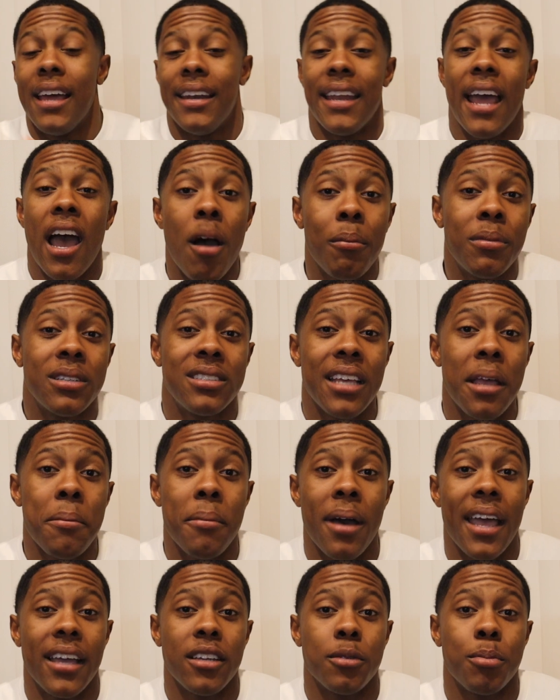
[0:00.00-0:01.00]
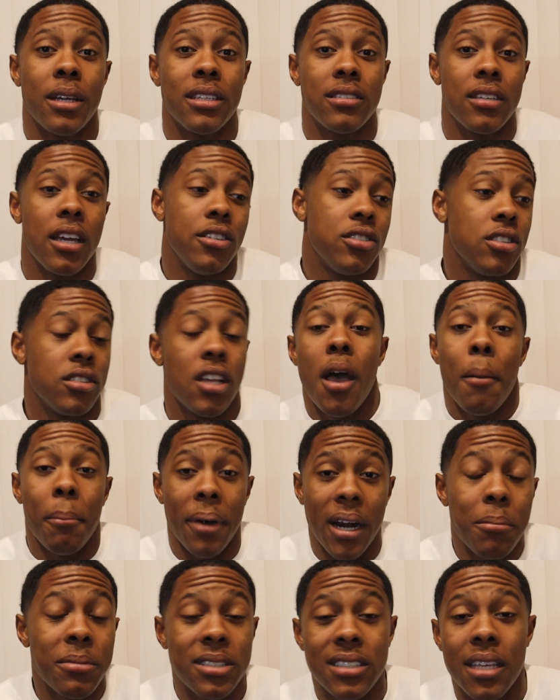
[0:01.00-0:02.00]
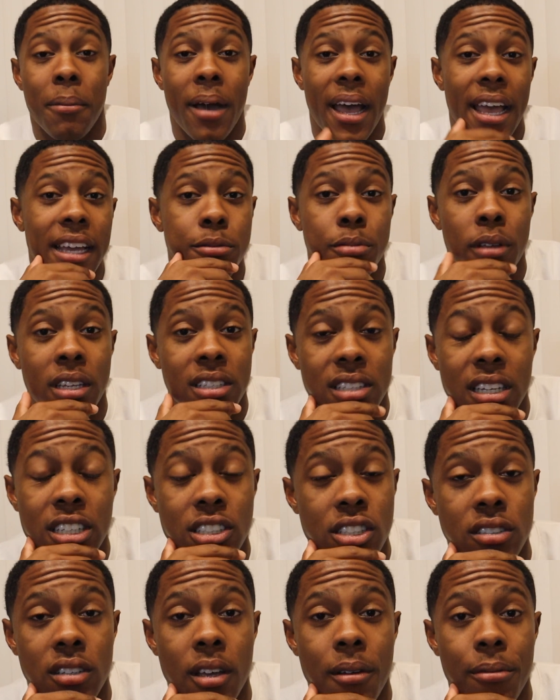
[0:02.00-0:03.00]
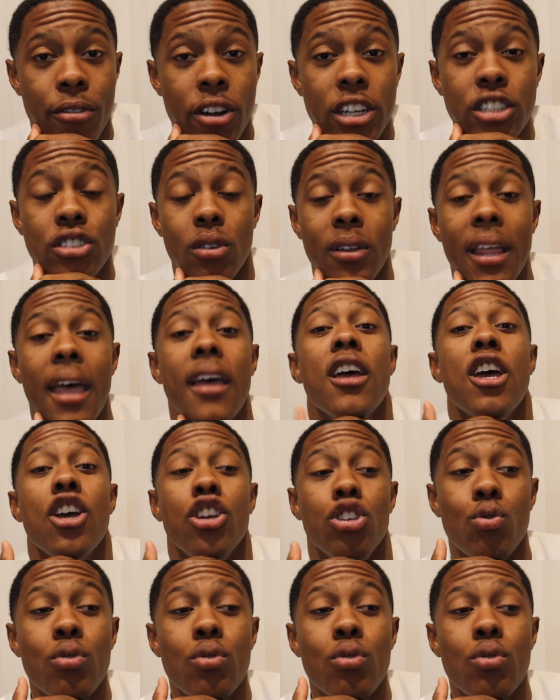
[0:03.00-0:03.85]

Now I'm gonna say my expectations, but I'm gonna say my expectations up front so that